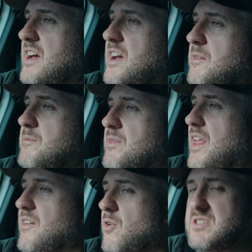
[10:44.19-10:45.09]

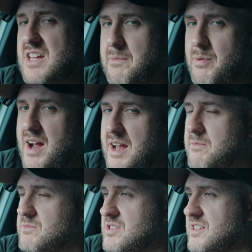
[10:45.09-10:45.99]
I've always liked
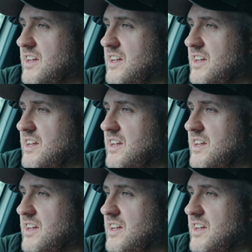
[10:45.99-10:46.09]
primes.